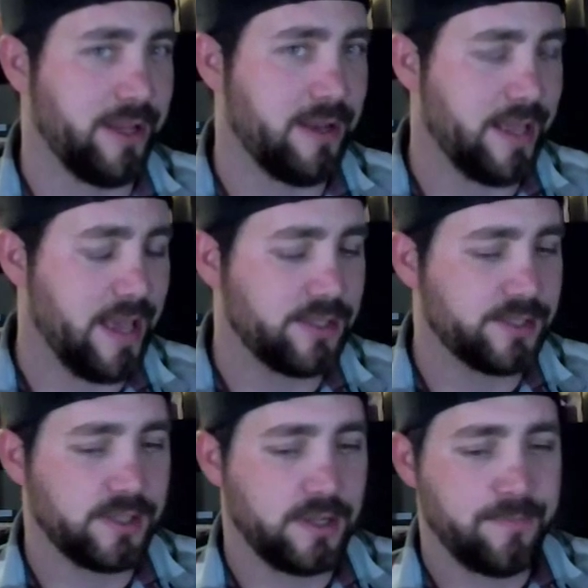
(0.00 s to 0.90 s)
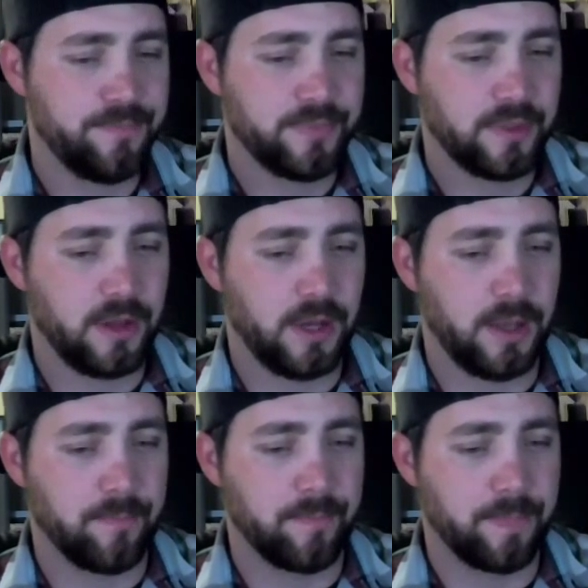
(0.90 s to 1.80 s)
I guess.
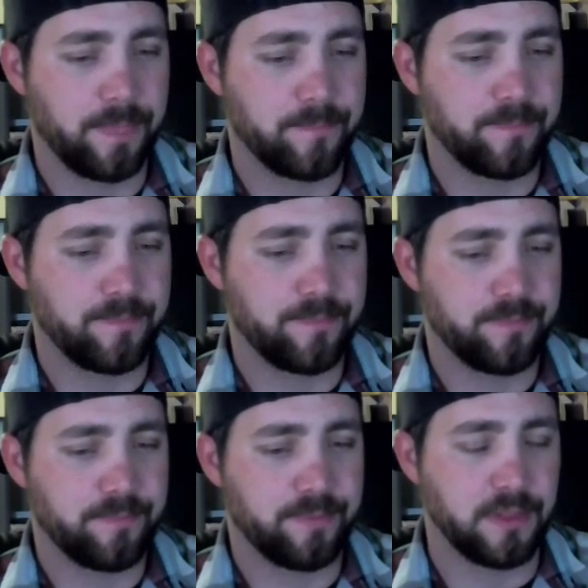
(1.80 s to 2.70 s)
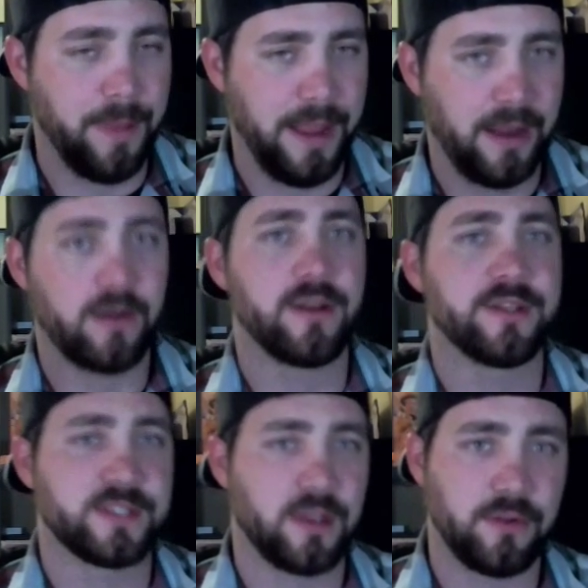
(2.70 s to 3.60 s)
But the pear
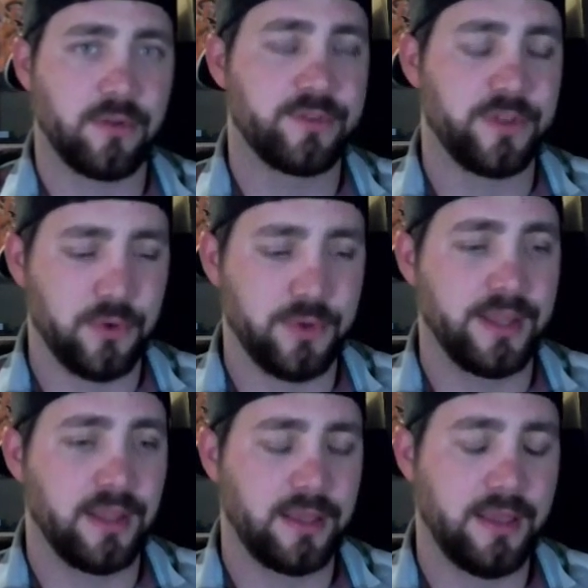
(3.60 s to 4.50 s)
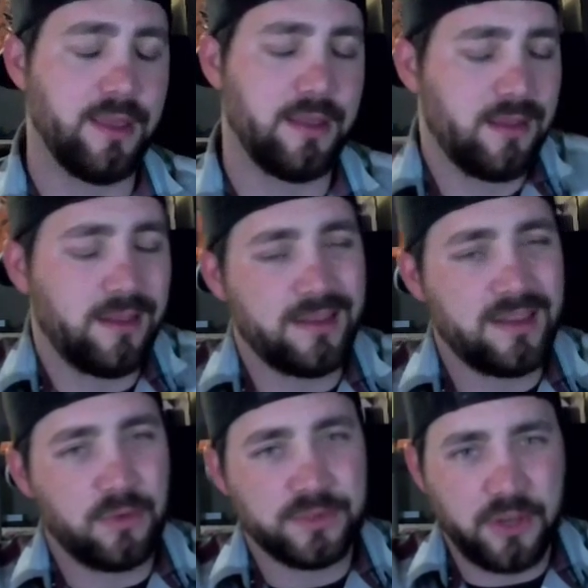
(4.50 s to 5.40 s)
is subtle too.
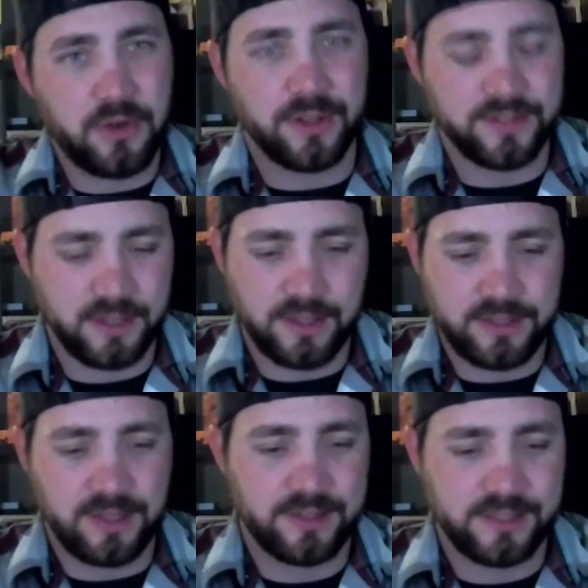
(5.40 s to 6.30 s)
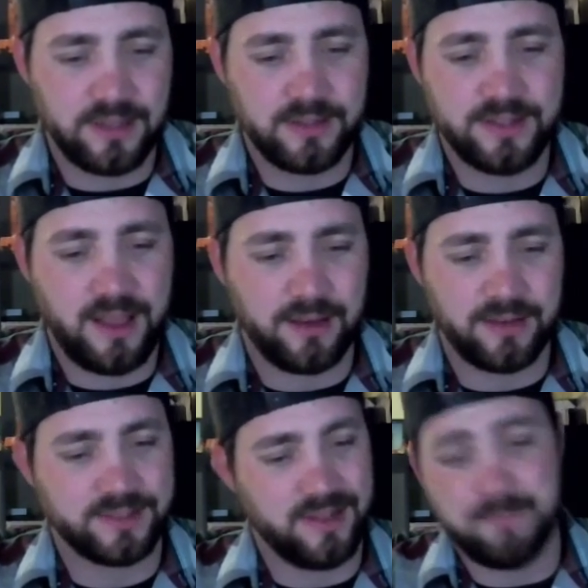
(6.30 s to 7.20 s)
It's good. It's
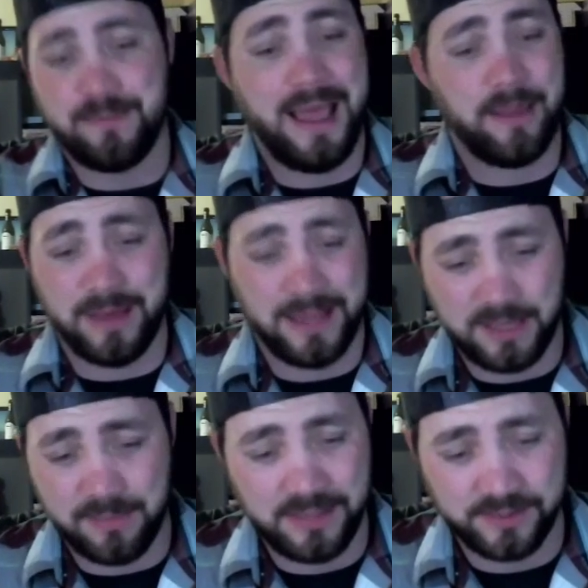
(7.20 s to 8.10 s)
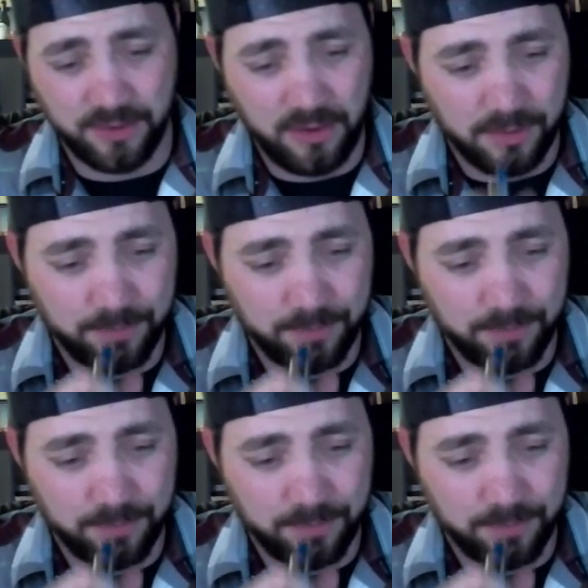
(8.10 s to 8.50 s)
not bad by any means at all.